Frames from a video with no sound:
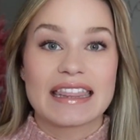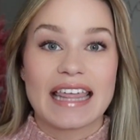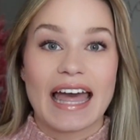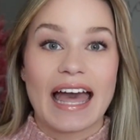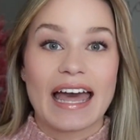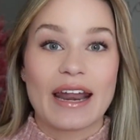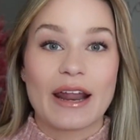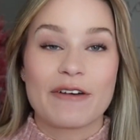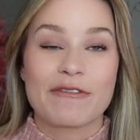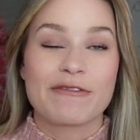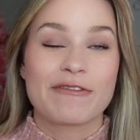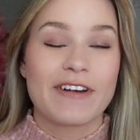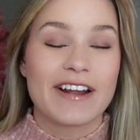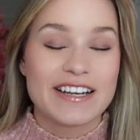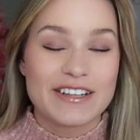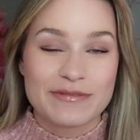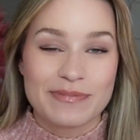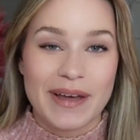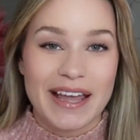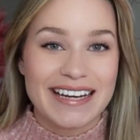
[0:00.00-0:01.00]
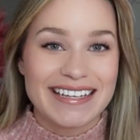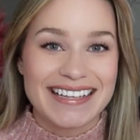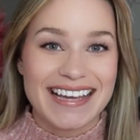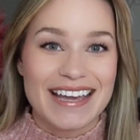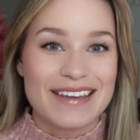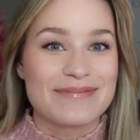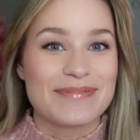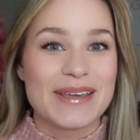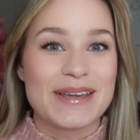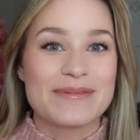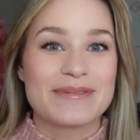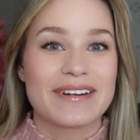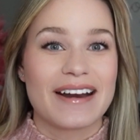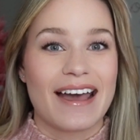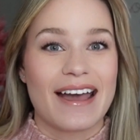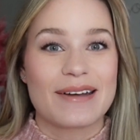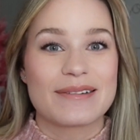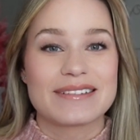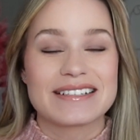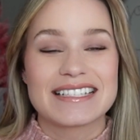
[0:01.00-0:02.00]
that a friend of mine gave me when
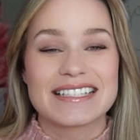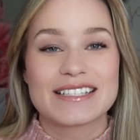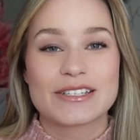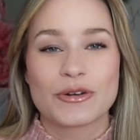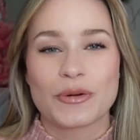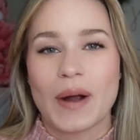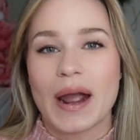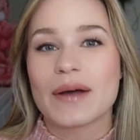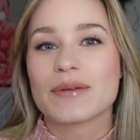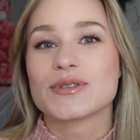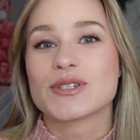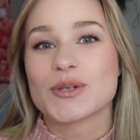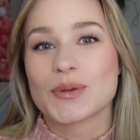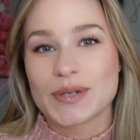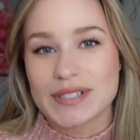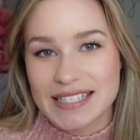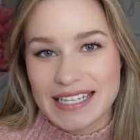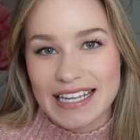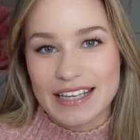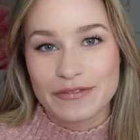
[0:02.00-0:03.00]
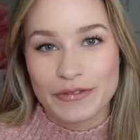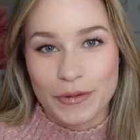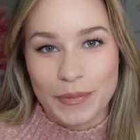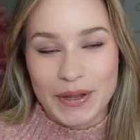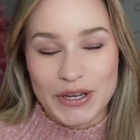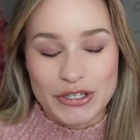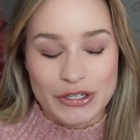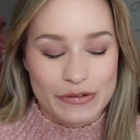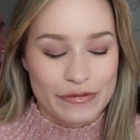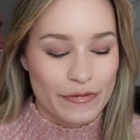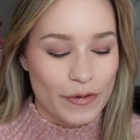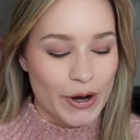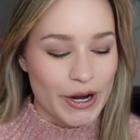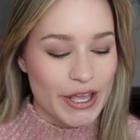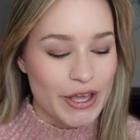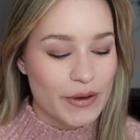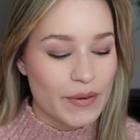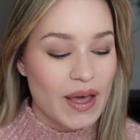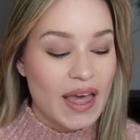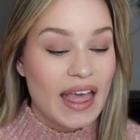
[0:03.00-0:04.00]
I was crowdsourcing information for
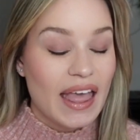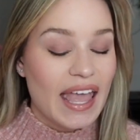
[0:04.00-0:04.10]
you,